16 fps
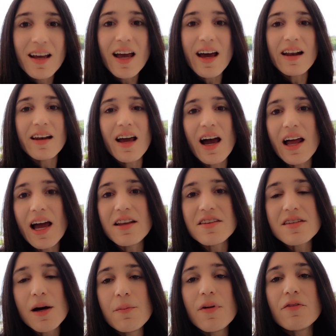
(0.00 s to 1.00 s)

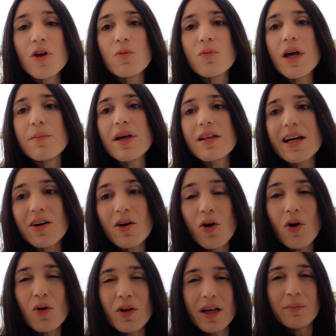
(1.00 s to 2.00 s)
and some of you may be like,
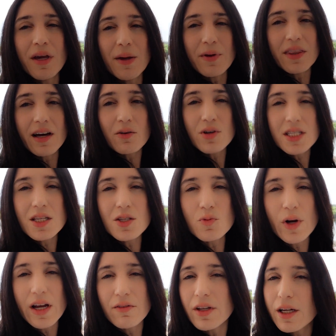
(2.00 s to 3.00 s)
oh, like maybe that was
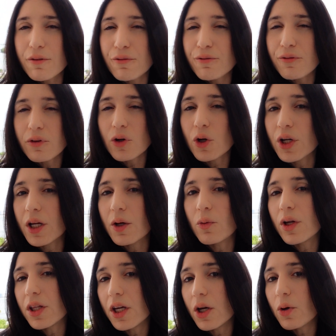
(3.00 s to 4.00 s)
his way of like
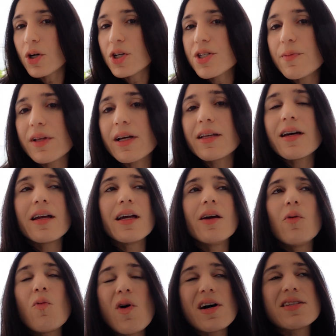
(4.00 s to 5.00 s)
flirting with you or something like that.
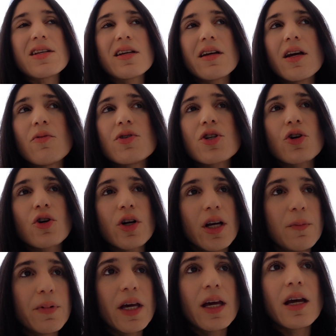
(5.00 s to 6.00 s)
It wasn't. It was
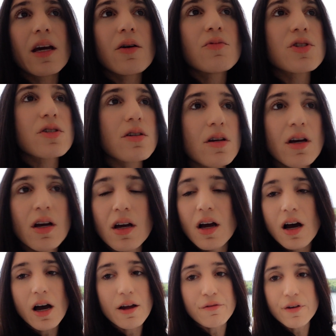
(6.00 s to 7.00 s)
creepy. It was,
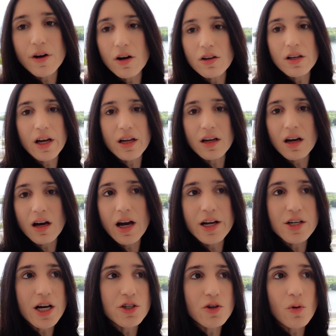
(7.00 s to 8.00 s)
I felt like
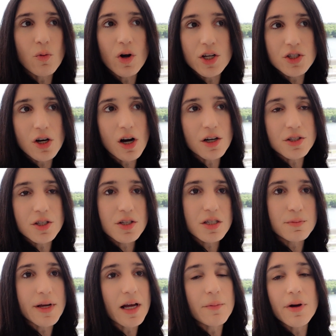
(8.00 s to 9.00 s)
I don't want to talk to
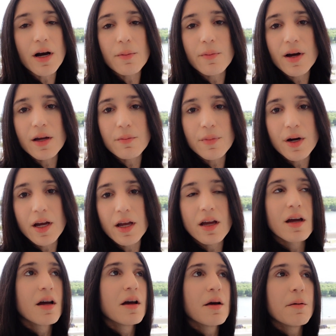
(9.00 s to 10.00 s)
this man about
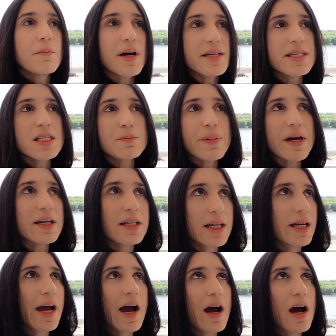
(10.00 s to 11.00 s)
my
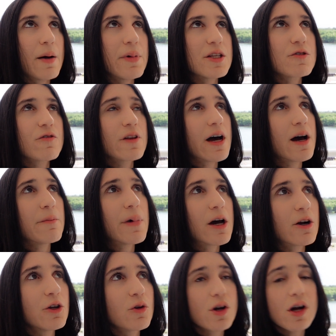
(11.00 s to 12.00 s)
spending habits. For that
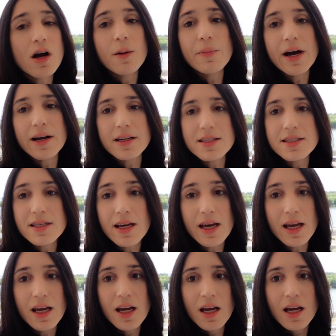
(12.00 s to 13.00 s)
matter, you could come back and
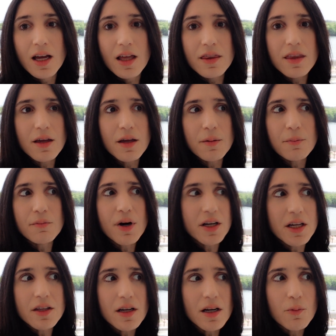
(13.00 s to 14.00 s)
say the
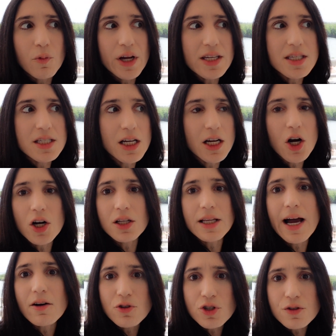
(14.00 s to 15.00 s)
money that I'm wasting on a
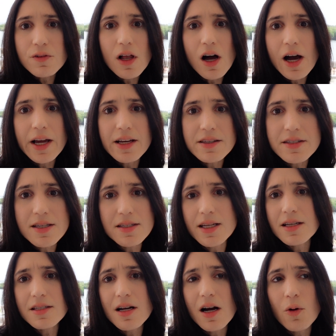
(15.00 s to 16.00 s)
lounge fly at
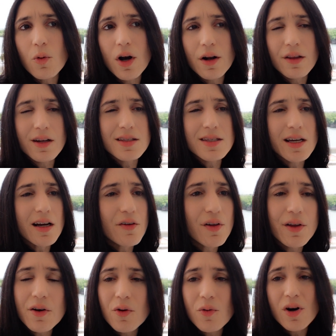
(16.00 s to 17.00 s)
Disney is not worth it. It's like, I
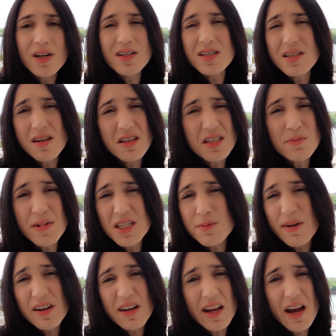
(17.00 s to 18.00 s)
really don't want to discuss my
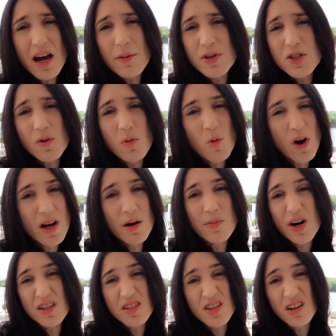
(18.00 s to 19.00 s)
spending habits on why I
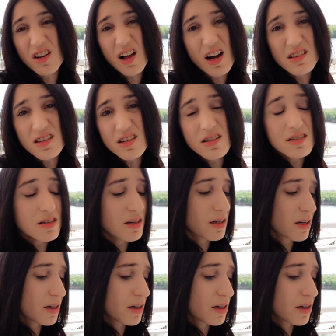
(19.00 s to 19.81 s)
bought sunglasses.